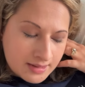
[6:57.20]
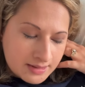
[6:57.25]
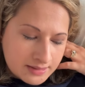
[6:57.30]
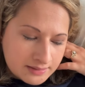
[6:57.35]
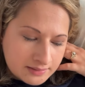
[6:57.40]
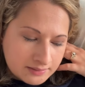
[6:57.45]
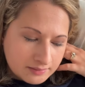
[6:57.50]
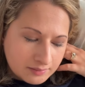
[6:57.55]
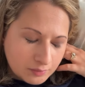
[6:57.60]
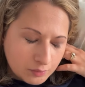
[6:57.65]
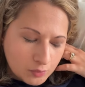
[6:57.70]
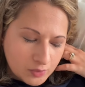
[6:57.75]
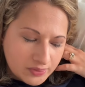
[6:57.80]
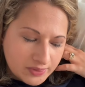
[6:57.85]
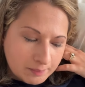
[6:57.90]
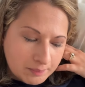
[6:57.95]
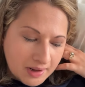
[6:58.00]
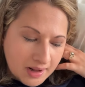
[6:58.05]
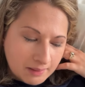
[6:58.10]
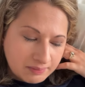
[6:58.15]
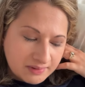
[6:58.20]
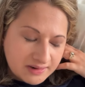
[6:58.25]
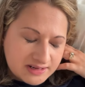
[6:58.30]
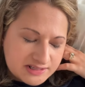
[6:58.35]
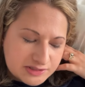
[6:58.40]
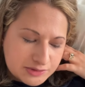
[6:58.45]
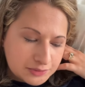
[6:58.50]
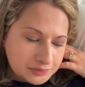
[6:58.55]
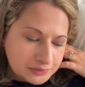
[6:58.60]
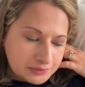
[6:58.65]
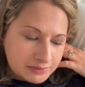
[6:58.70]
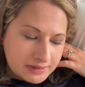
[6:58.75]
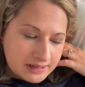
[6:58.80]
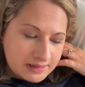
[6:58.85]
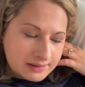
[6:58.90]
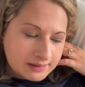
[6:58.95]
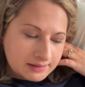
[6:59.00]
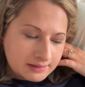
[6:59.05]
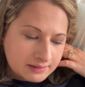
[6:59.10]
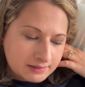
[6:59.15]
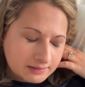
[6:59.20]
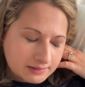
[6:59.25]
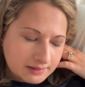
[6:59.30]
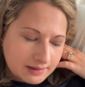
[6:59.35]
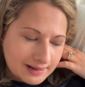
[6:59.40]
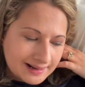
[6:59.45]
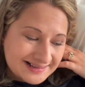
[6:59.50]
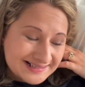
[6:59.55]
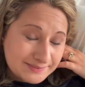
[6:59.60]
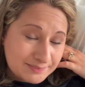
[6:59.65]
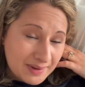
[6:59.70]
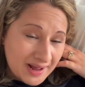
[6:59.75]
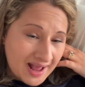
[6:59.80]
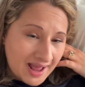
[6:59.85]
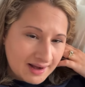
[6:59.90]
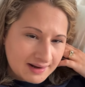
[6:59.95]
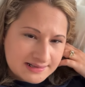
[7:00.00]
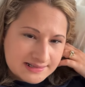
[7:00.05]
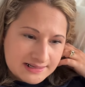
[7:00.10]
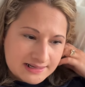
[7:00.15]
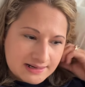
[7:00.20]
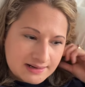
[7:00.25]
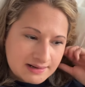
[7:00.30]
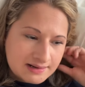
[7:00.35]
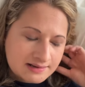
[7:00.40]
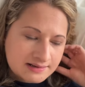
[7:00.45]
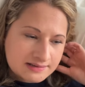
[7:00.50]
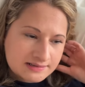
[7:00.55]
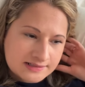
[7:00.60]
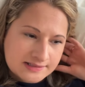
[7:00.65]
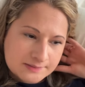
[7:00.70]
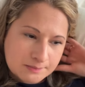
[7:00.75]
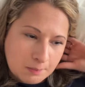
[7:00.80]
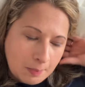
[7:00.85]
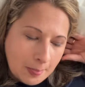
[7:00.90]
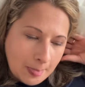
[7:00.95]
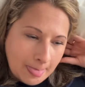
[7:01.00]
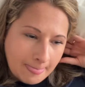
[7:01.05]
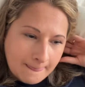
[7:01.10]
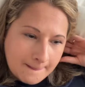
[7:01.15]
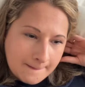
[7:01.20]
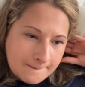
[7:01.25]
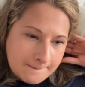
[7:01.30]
And with the public scrutiny, as bad as it is,